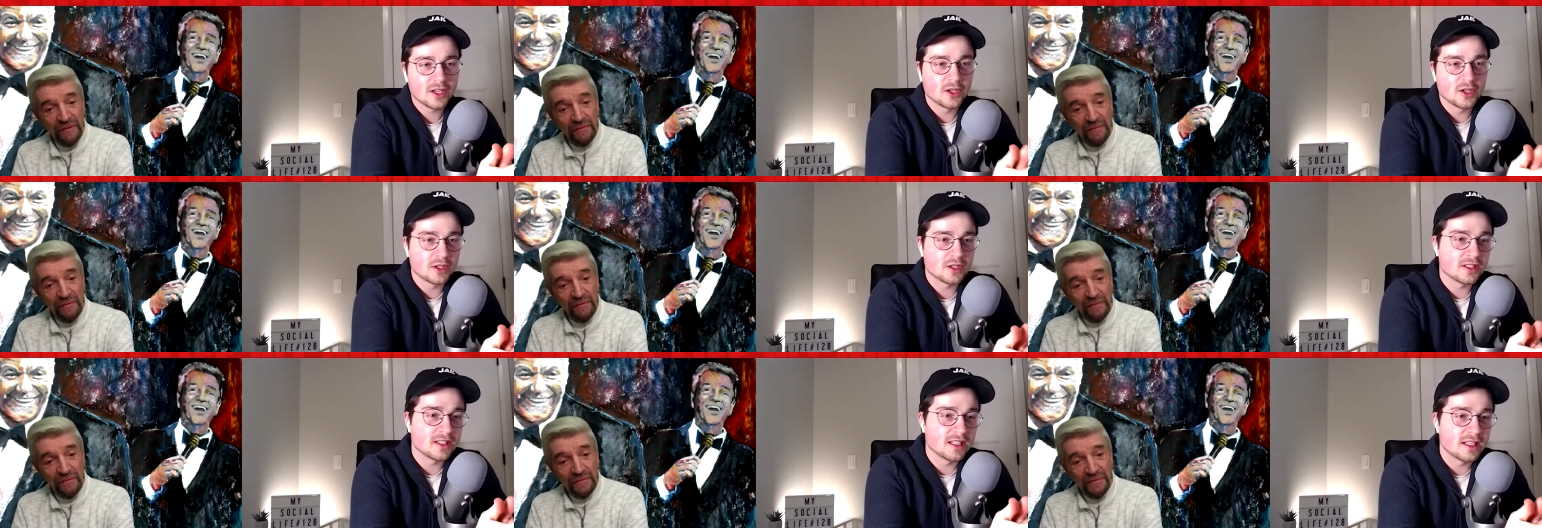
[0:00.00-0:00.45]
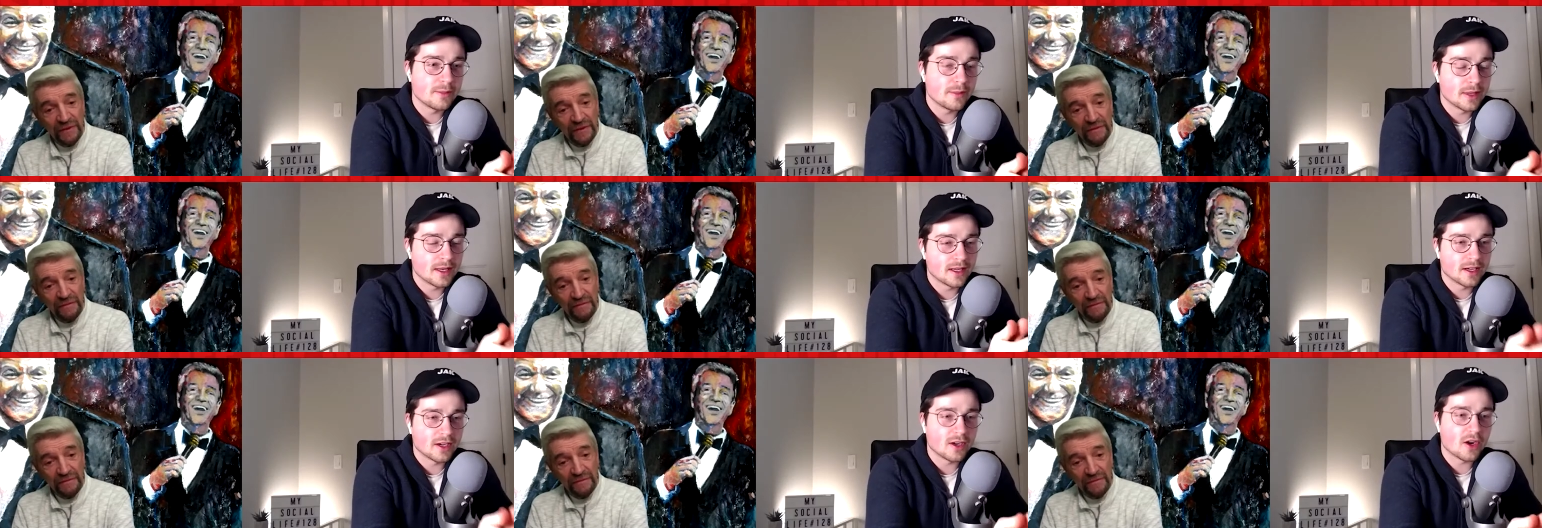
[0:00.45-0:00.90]
Speaker 1: you're sleeping
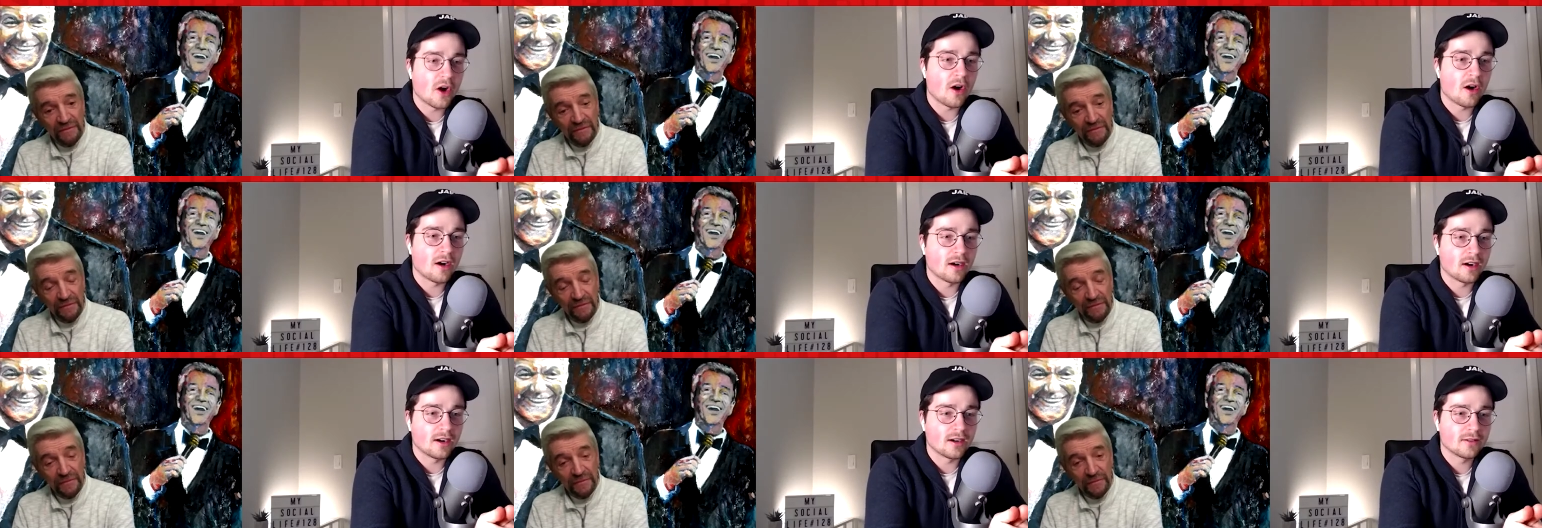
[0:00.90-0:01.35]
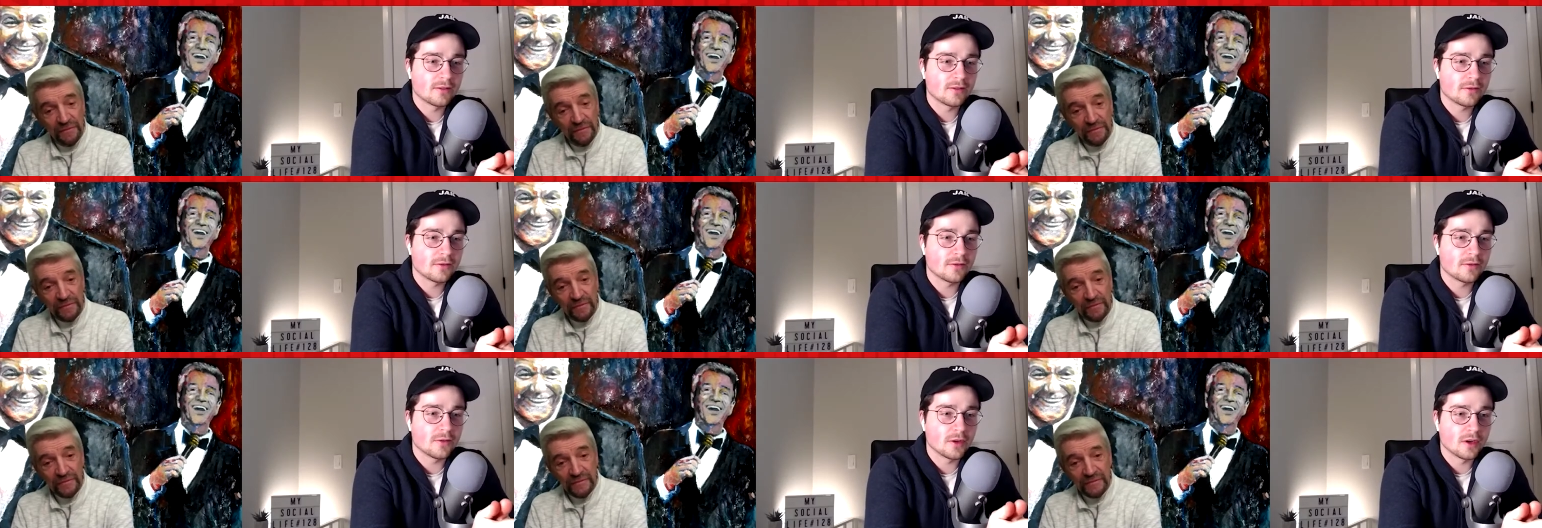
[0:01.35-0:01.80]
in a car
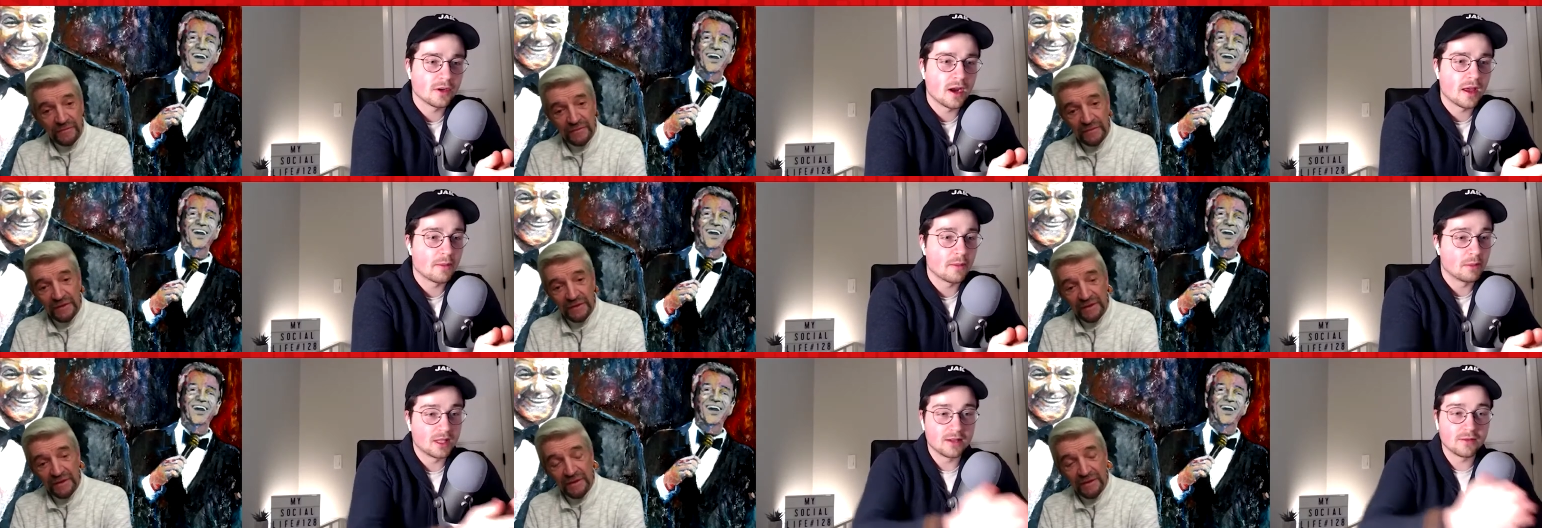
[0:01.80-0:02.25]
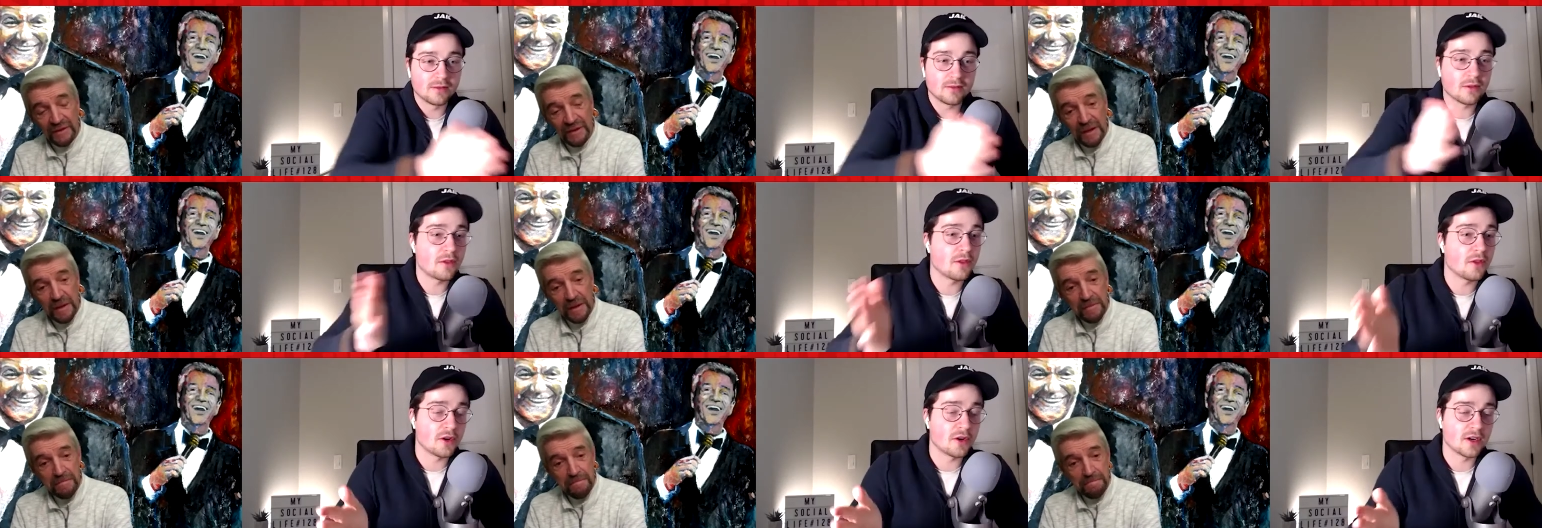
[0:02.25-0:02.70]
for, I believe,
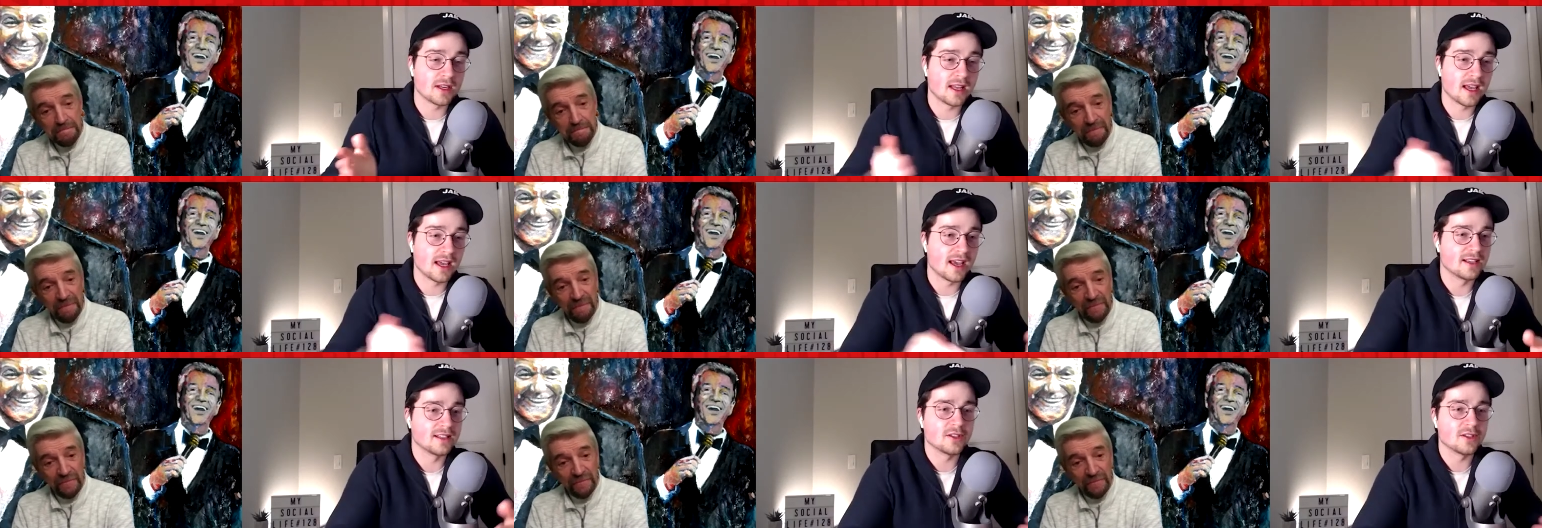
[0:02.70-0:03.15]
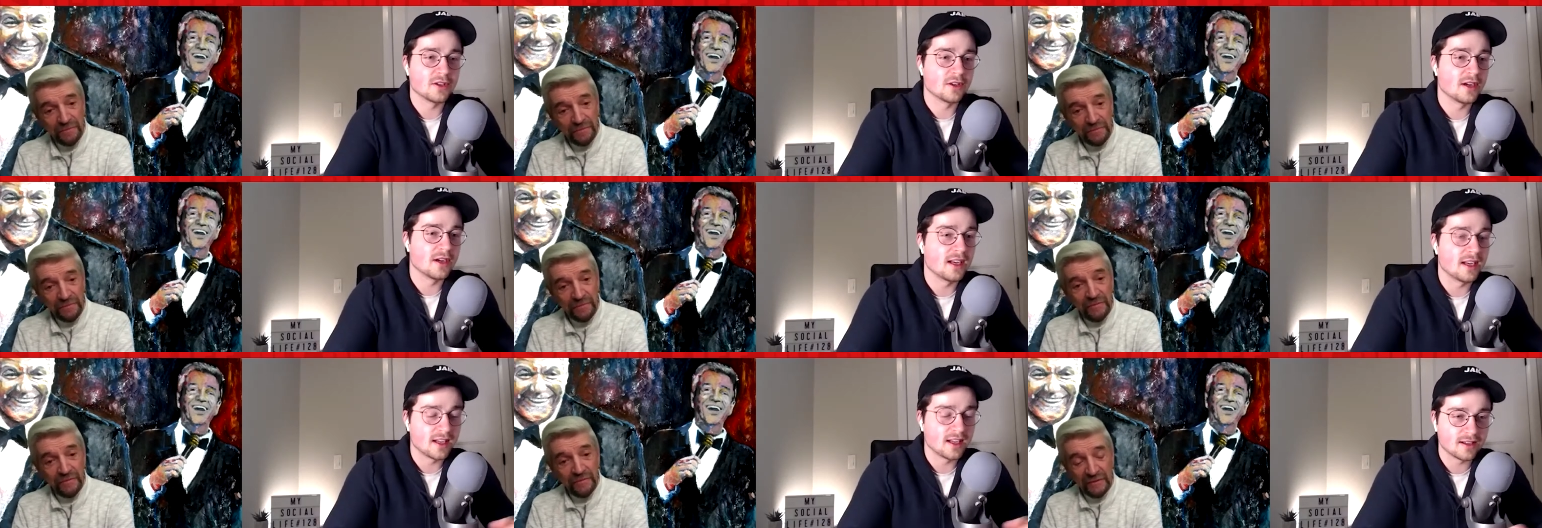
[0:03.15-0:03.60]
30 days, you're
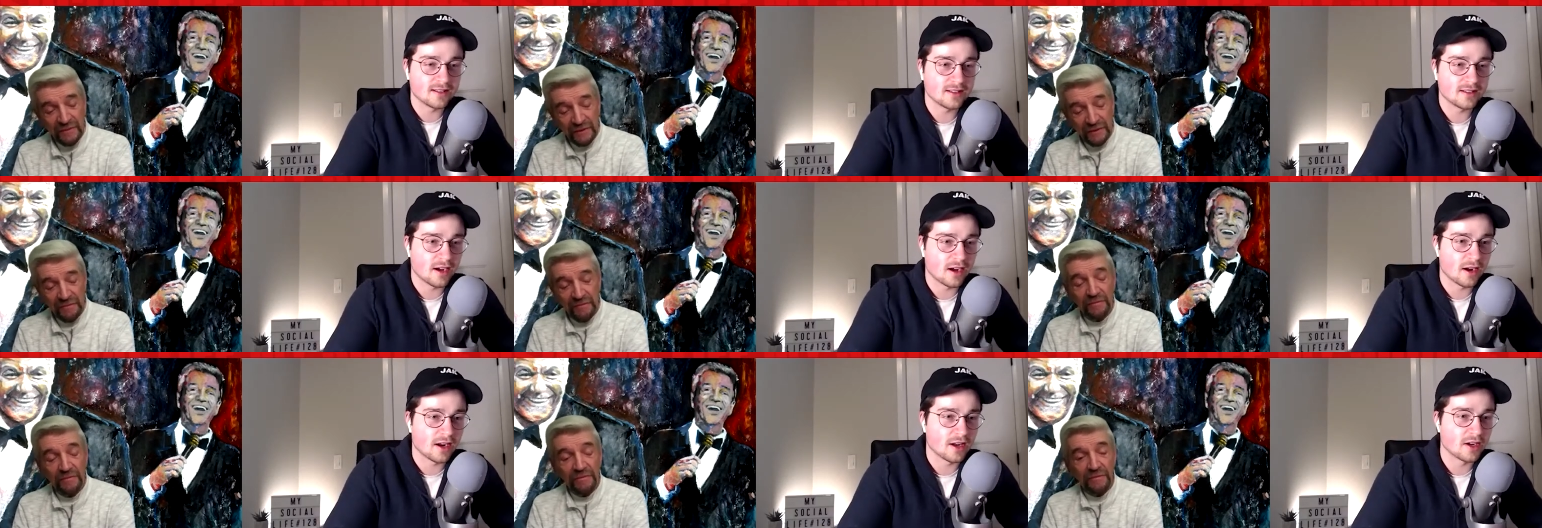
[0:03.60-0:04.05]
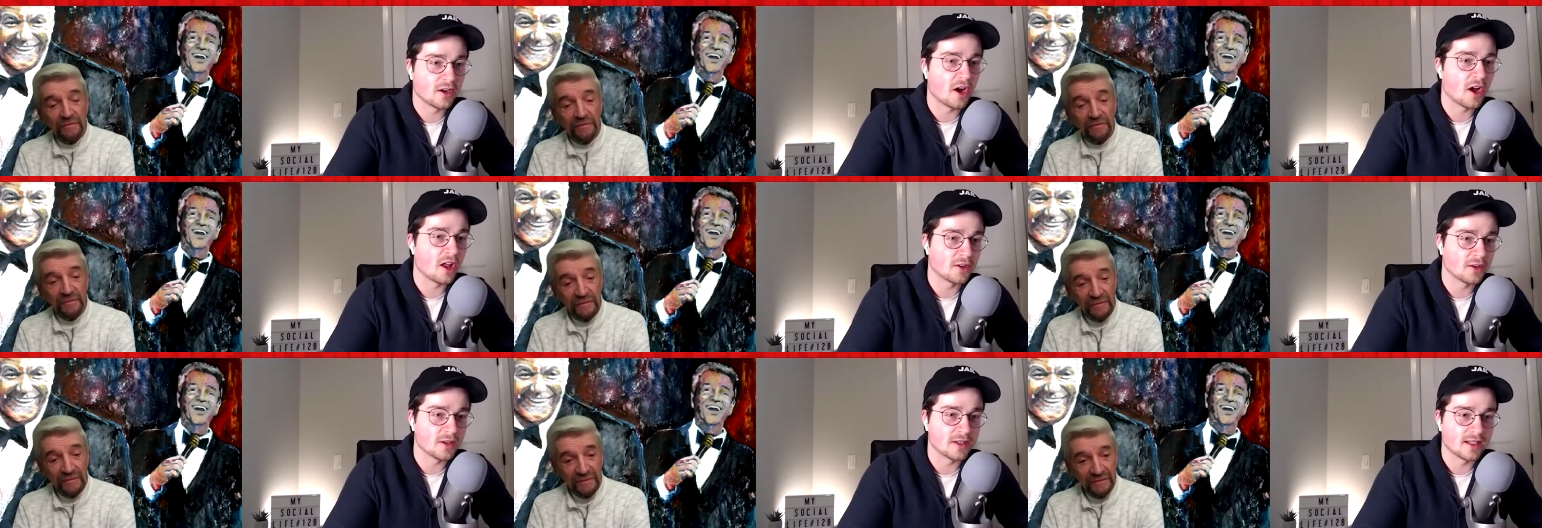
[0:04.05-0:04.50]
eating on a
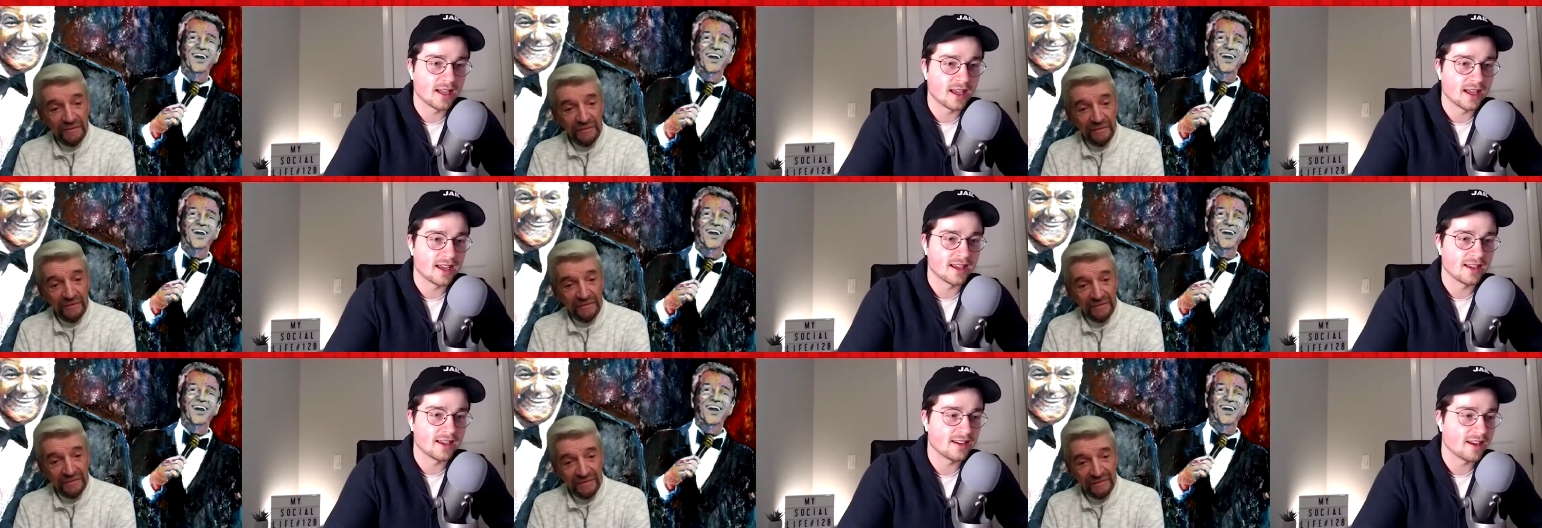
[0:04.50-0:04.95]
dollar a day.